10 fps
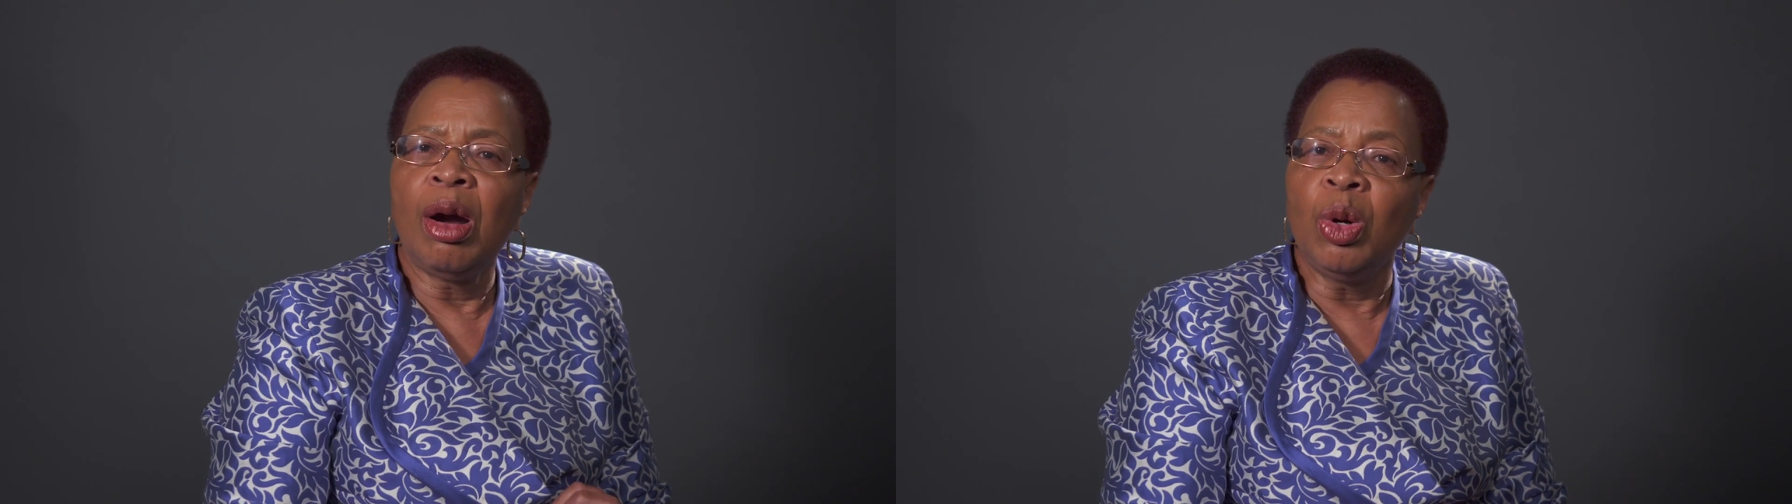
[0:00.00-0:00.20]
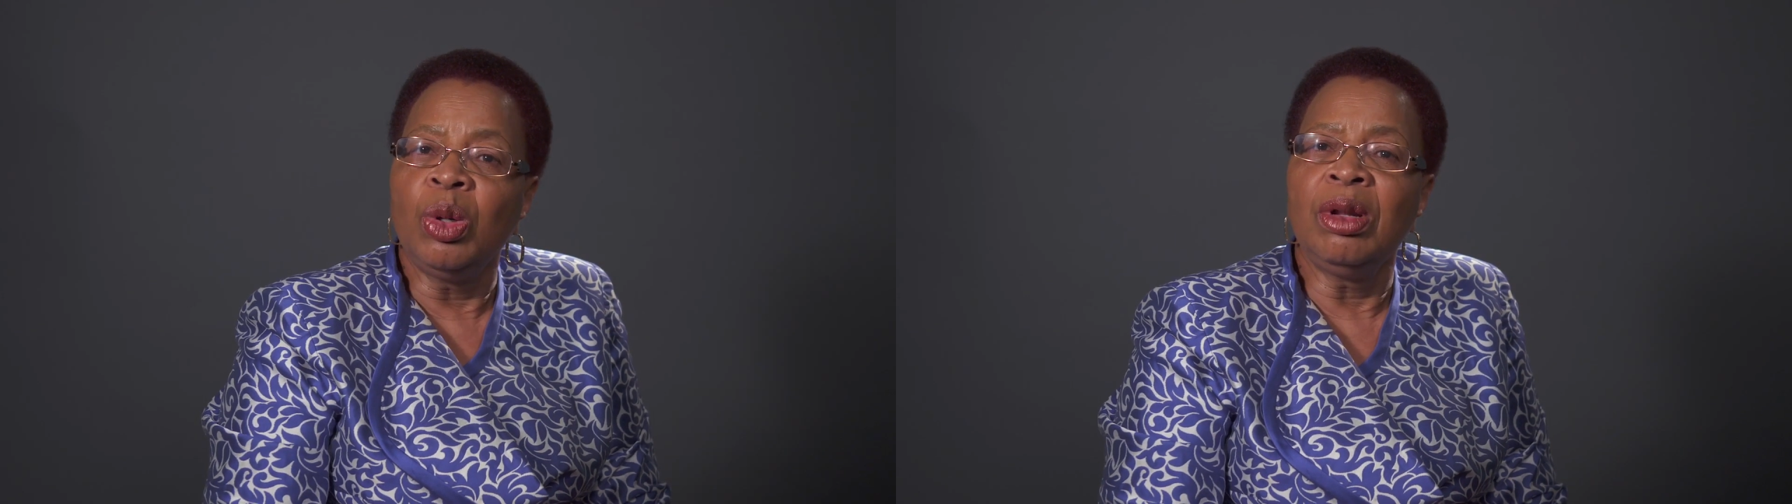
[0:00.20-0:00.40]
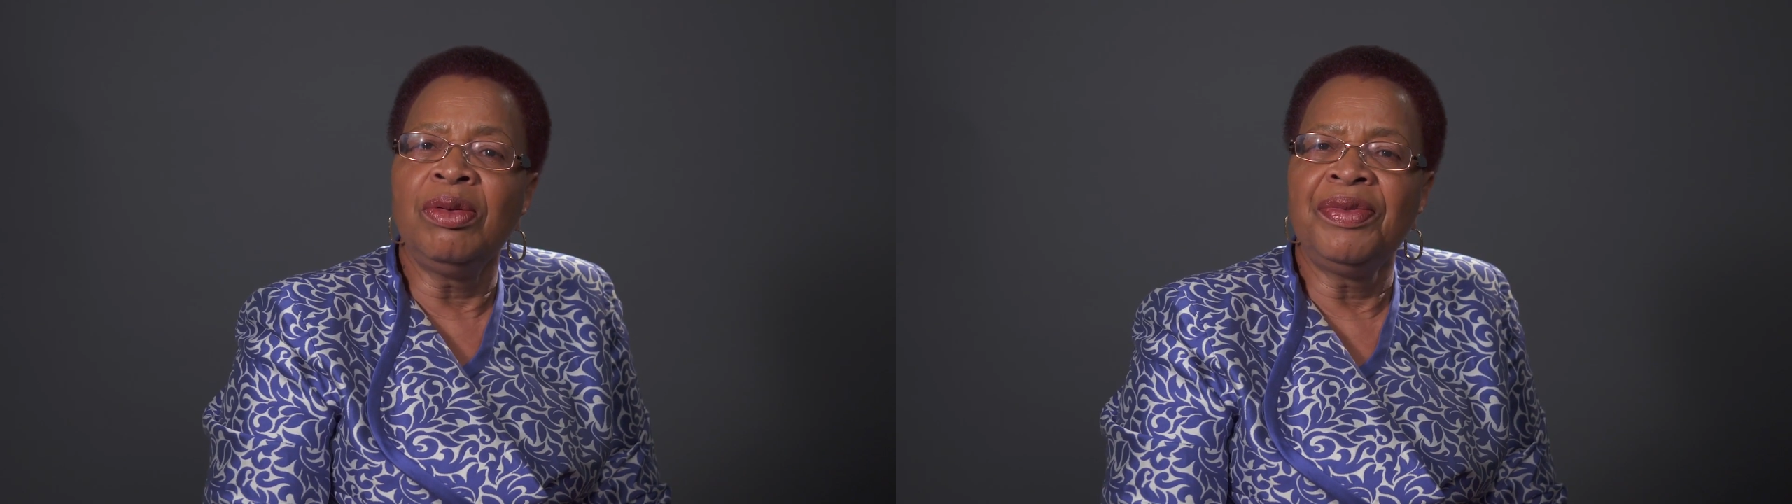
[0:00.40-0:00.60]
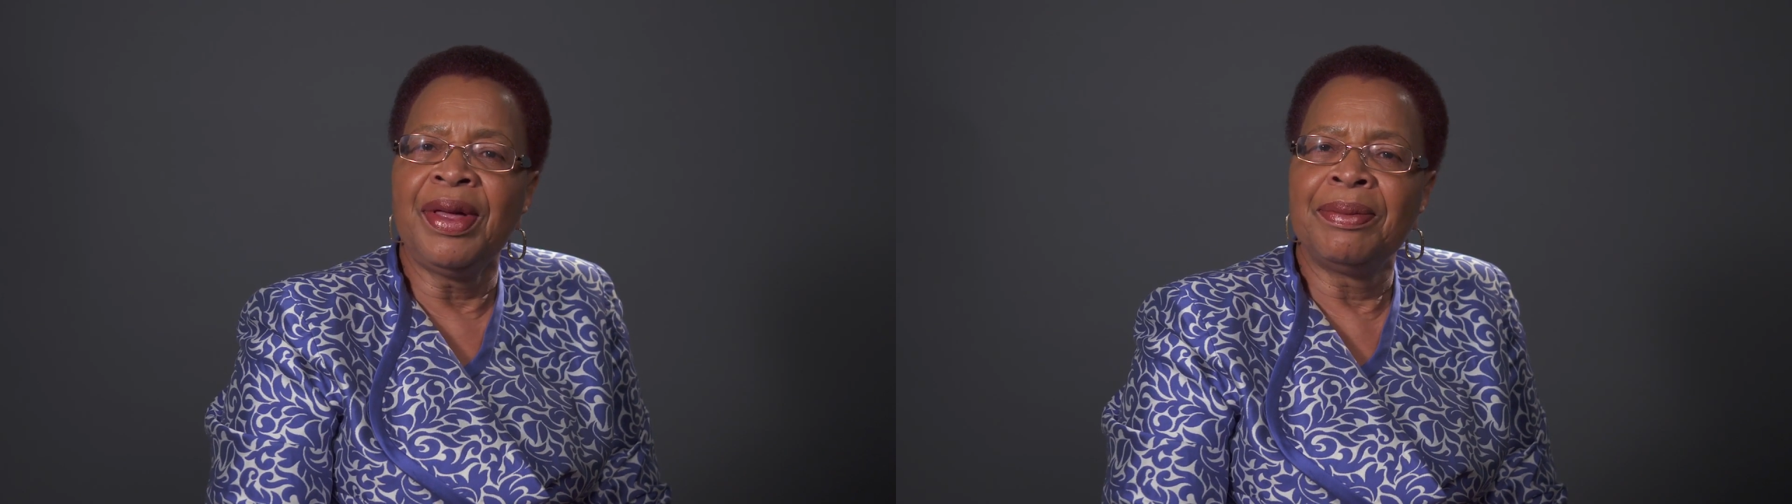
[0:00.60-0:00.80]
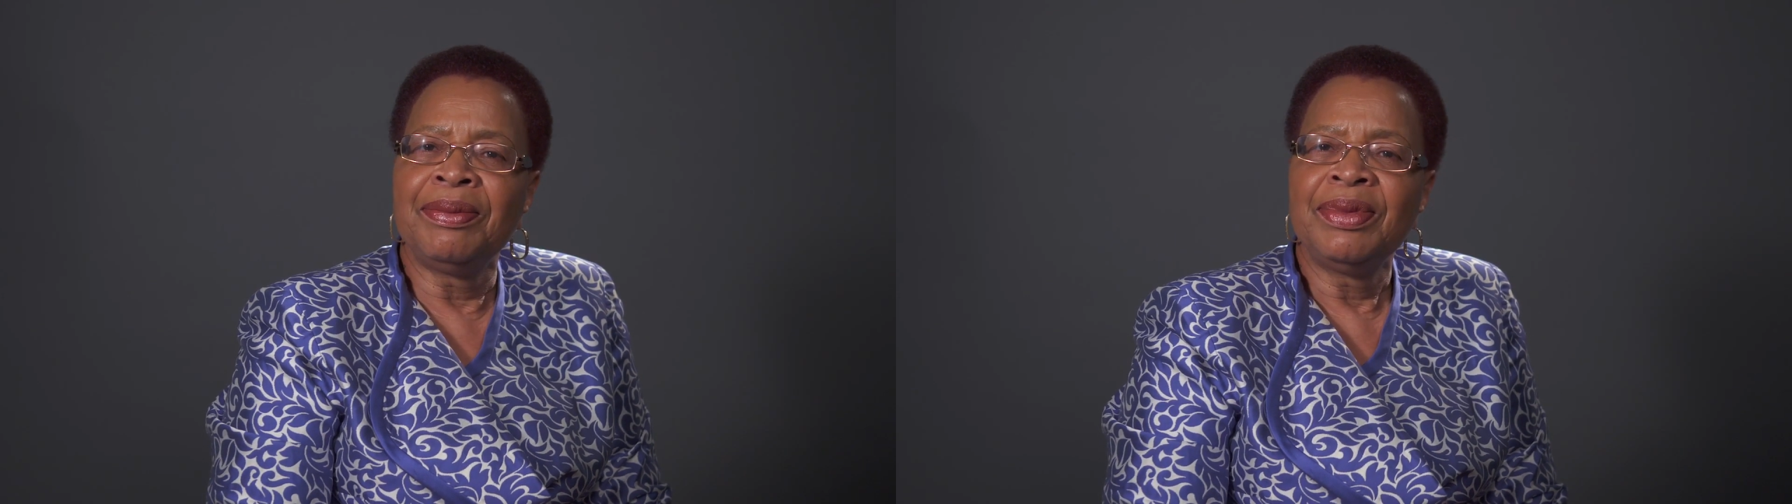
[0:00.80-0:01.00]
All of
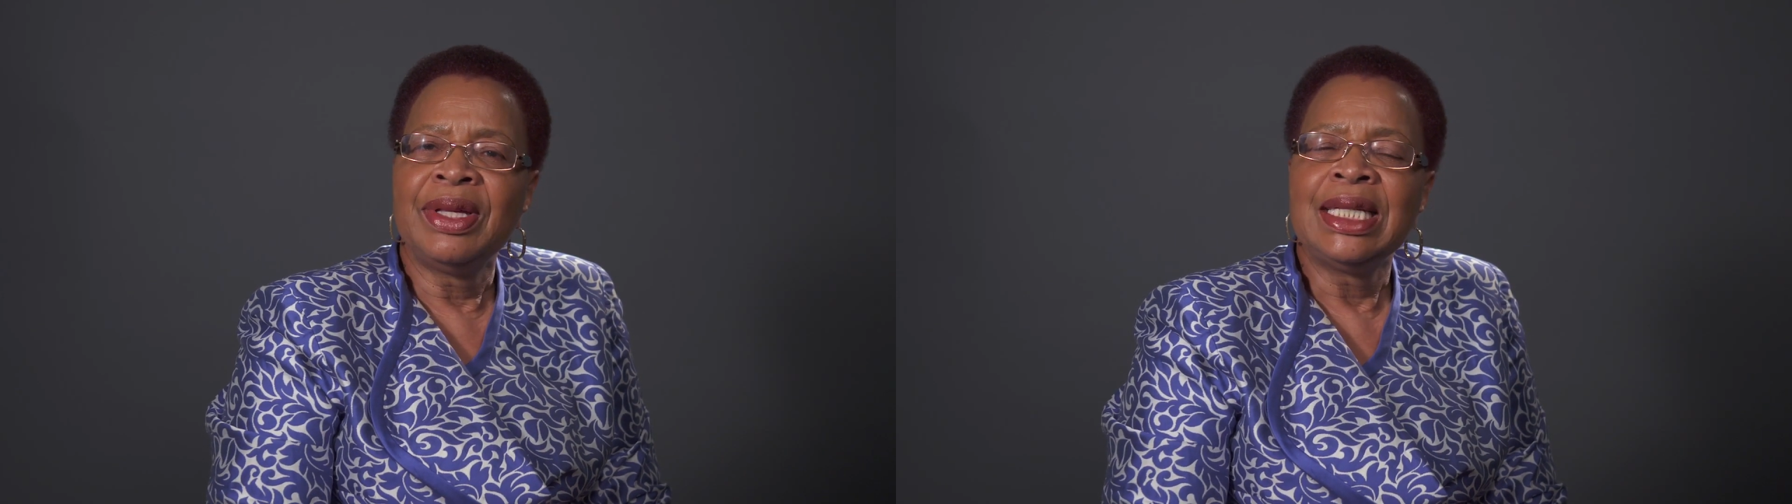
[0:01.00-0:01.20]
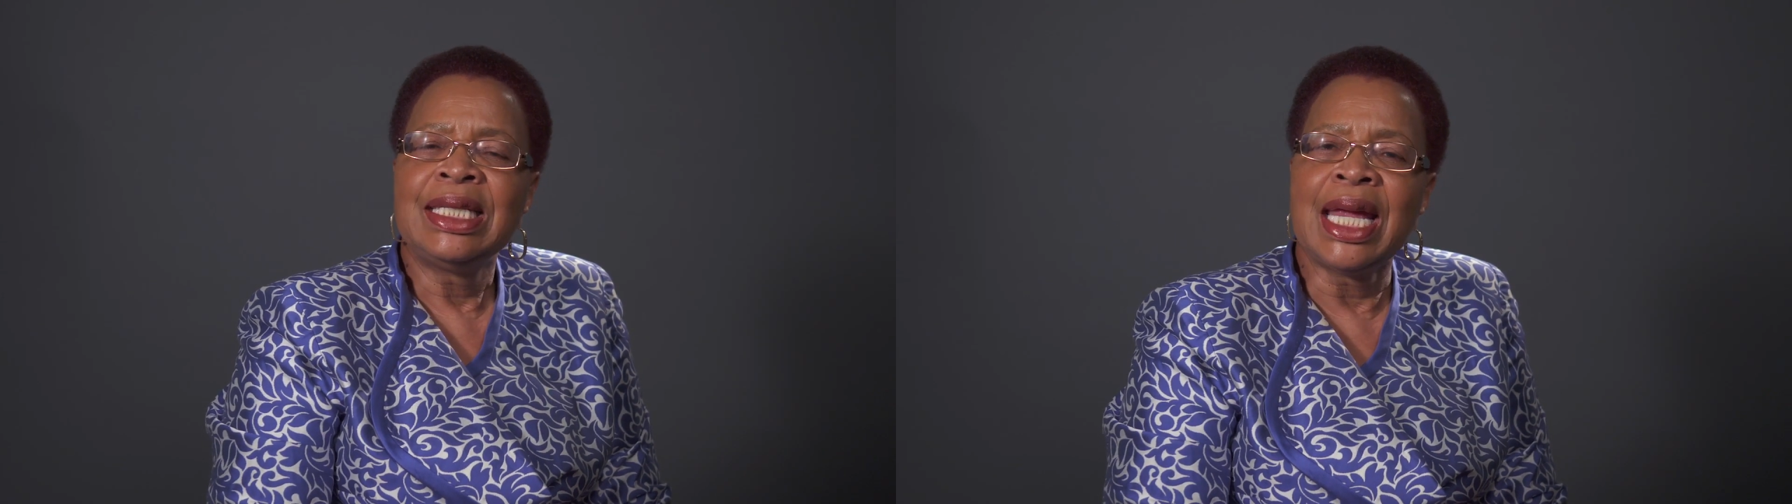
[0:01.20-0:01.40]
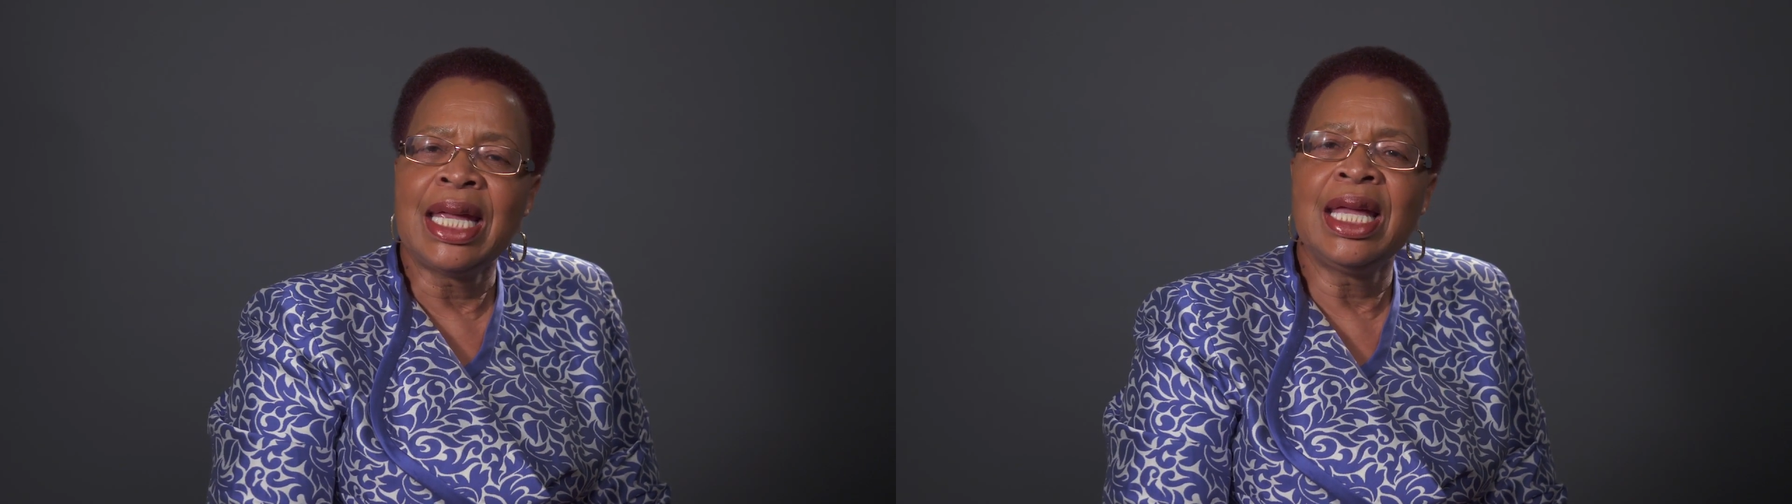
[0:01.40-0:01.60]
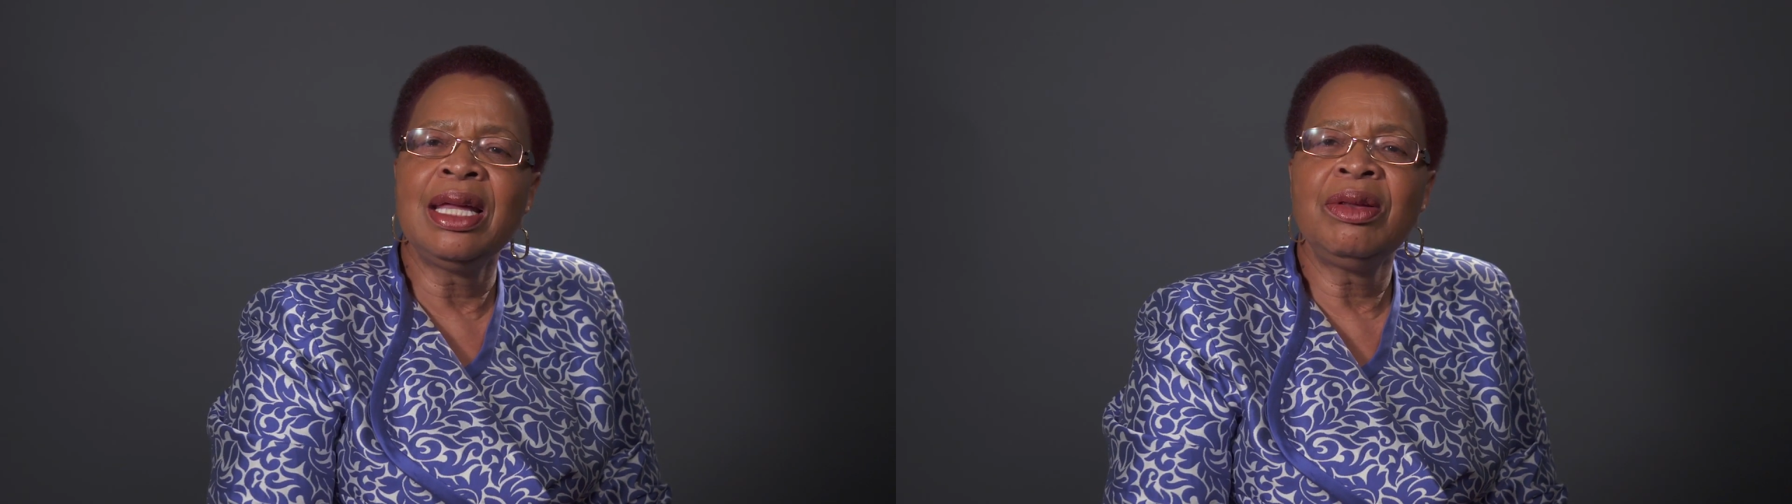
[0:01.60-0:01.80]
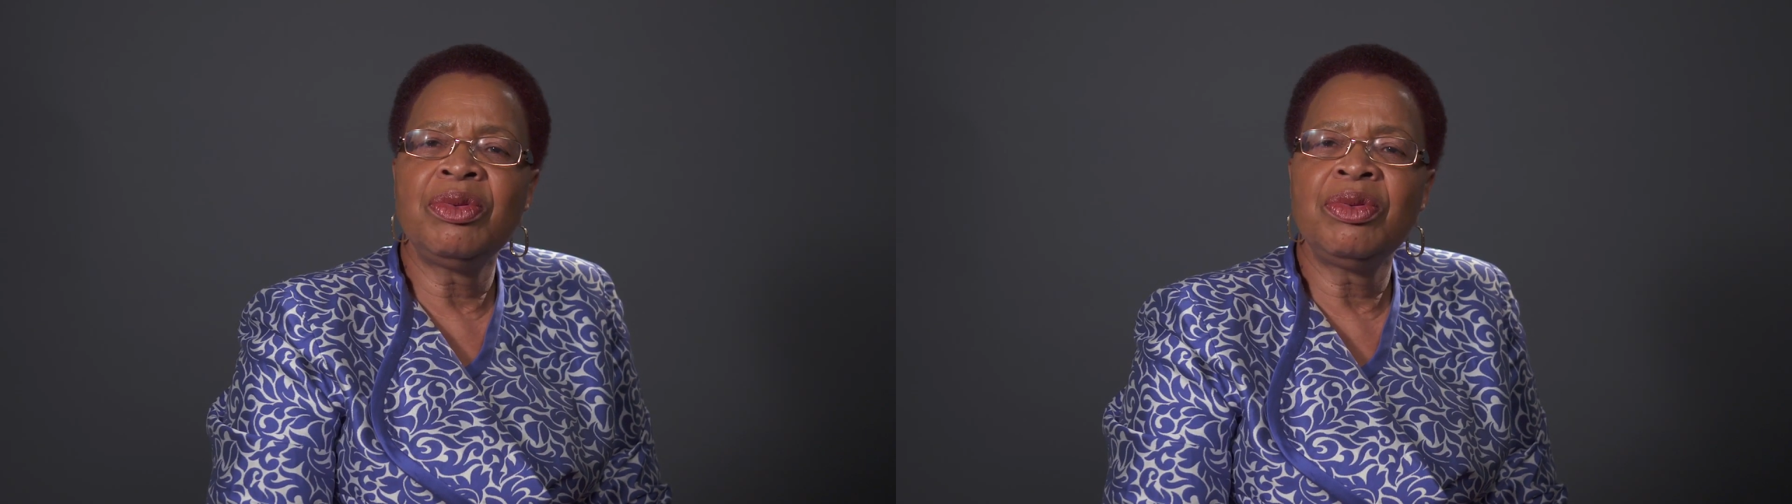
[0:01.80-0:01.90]
them taking